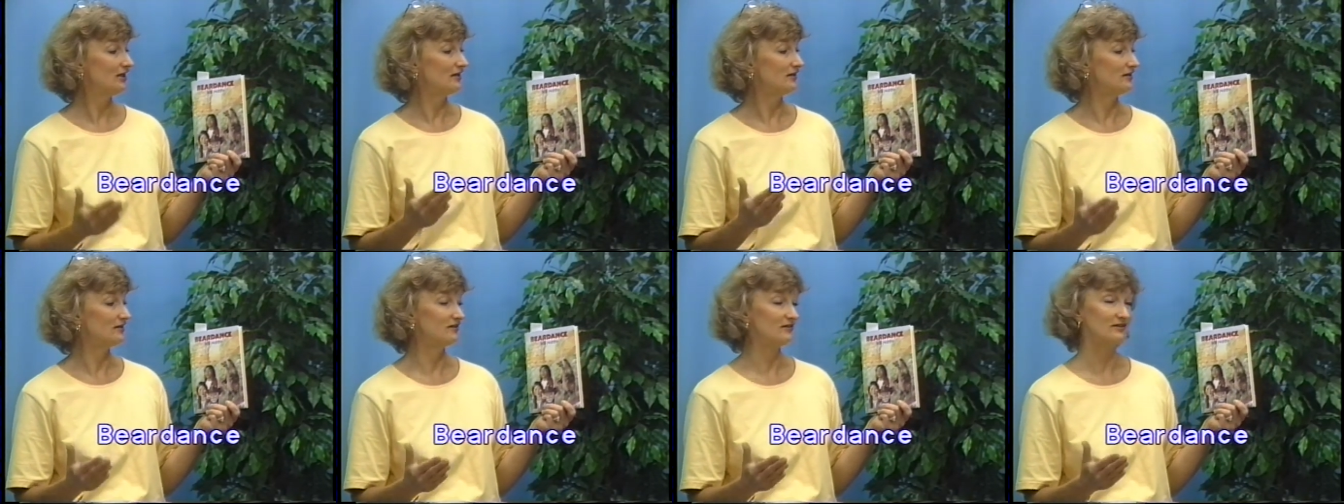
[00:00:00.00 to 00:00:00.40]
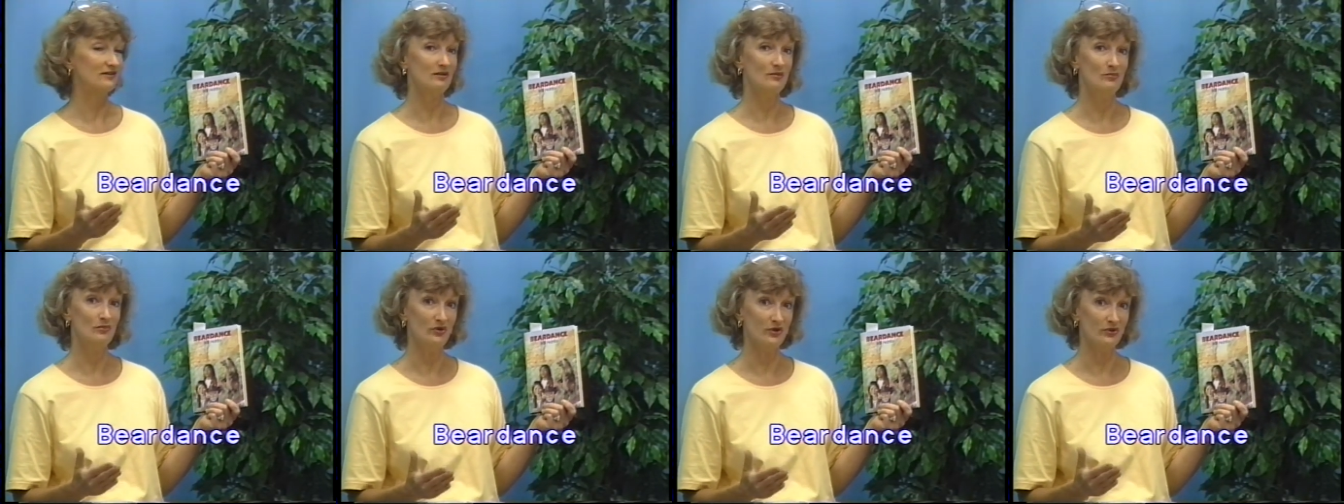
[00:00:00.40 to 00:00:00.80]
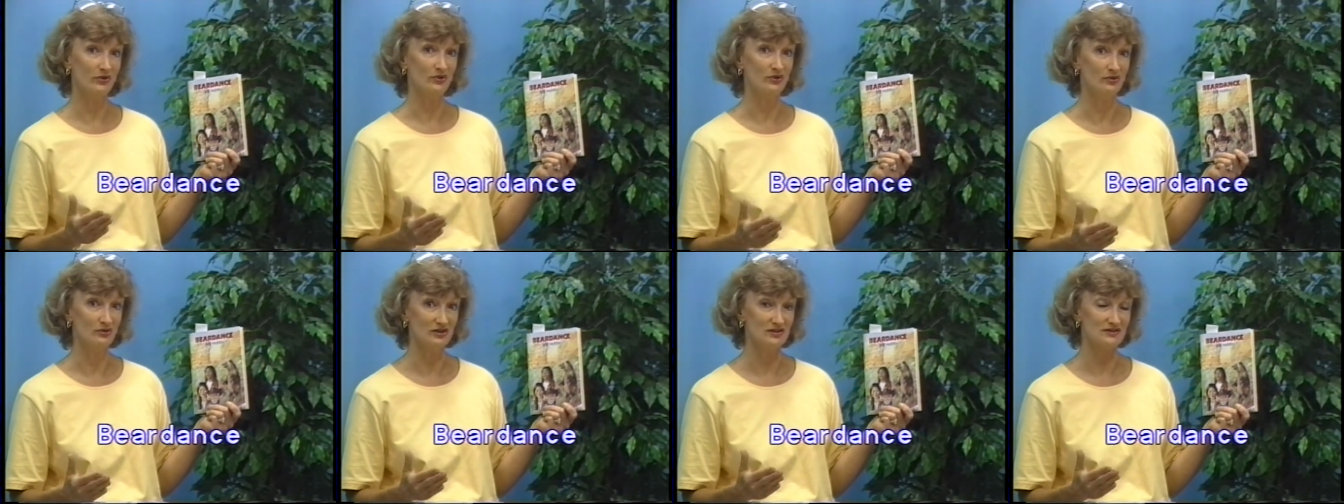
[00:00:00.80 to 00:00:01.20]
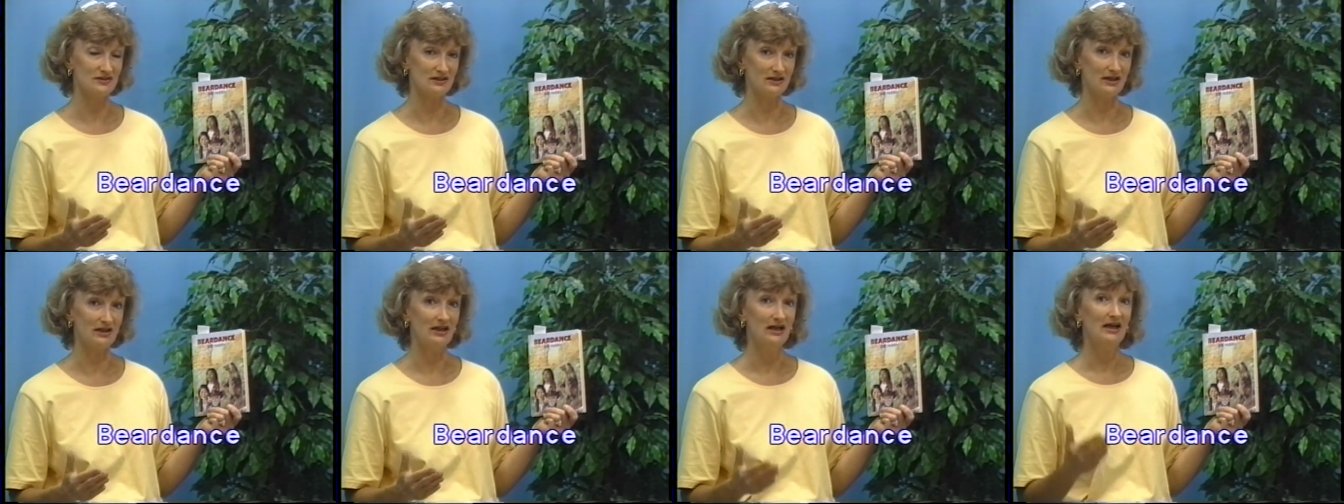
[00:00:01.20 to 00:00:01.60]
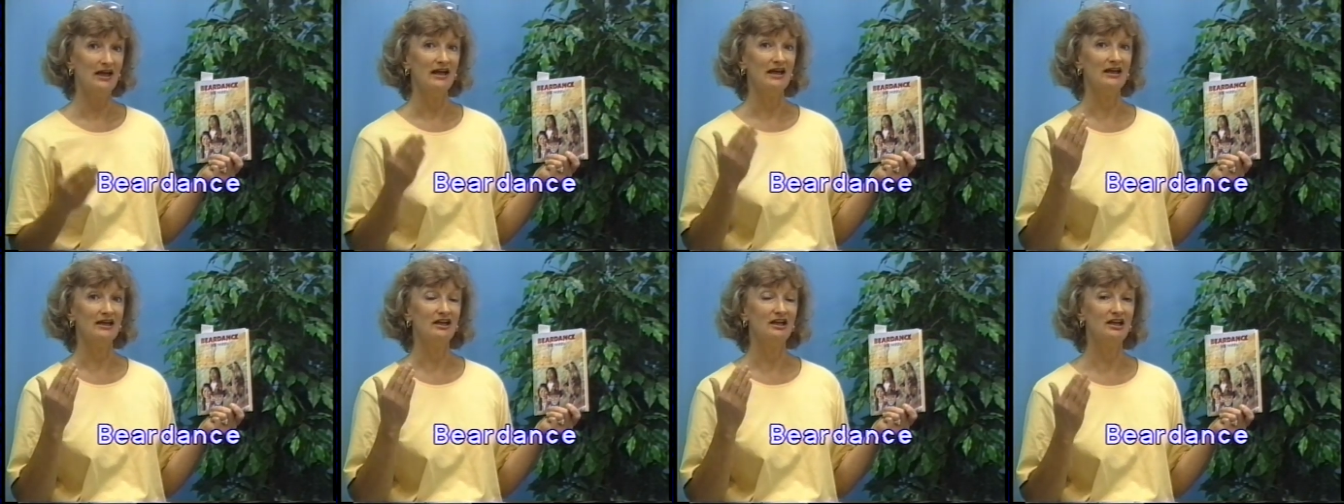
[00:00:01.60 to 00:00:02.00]
this mother grizzly.
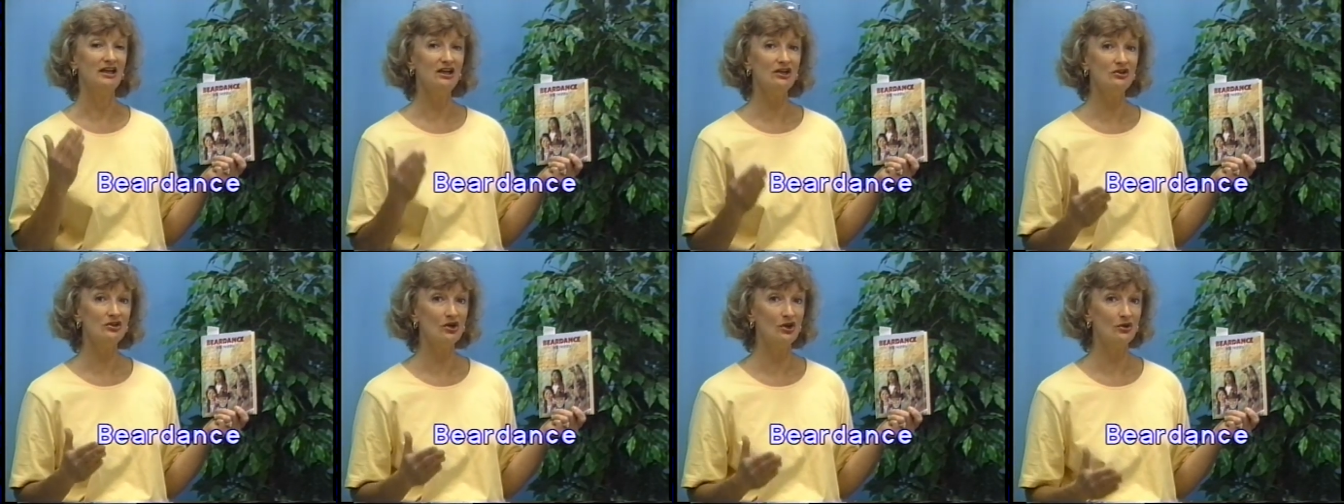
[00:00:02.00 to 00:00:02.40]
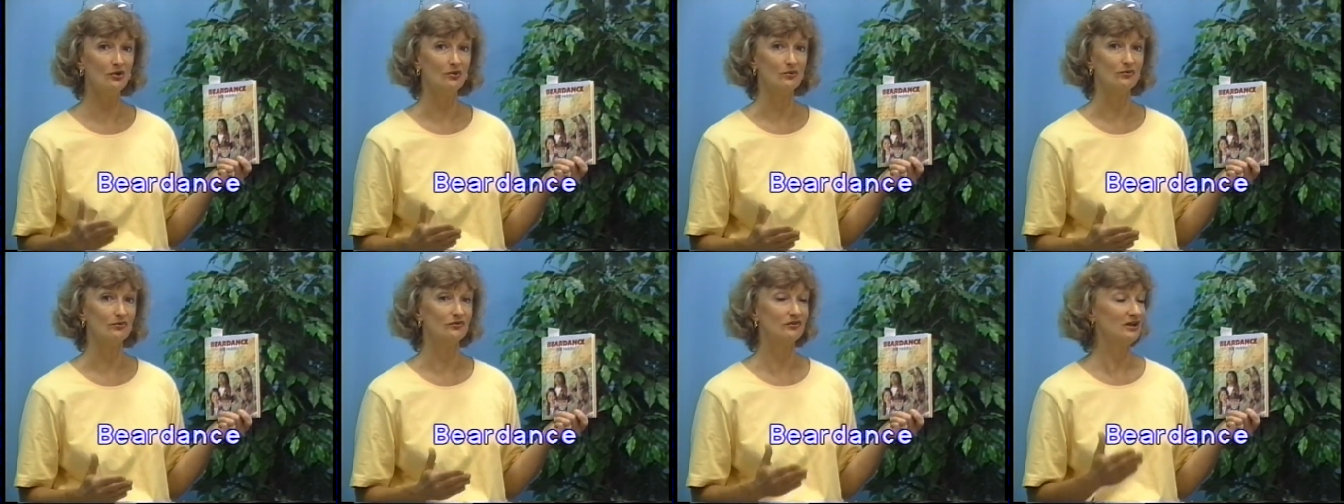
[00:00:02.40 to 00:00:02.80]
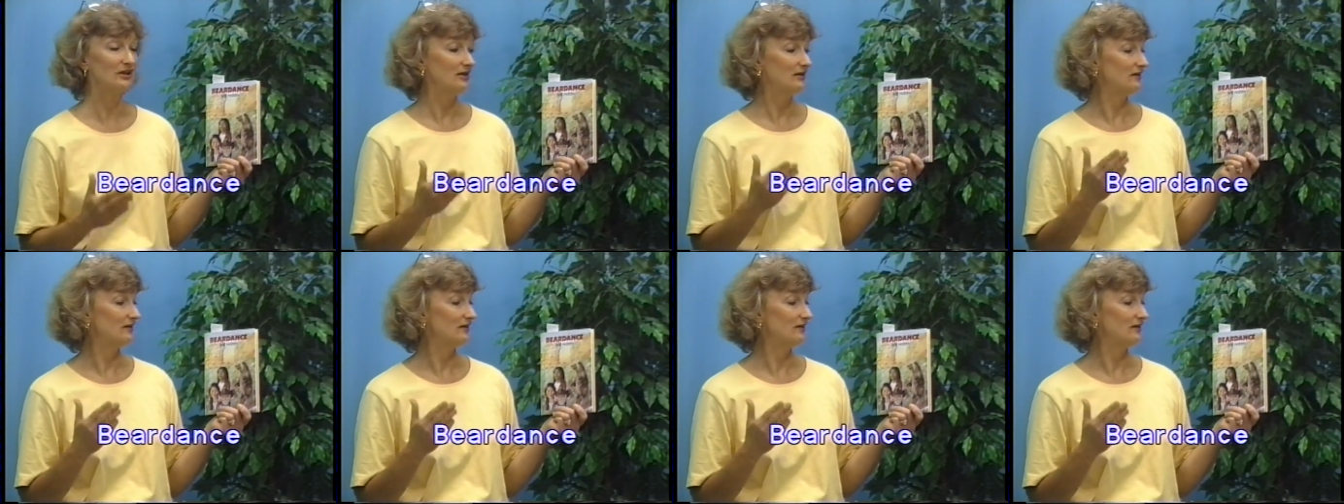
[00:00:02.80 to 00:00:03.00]
And he knows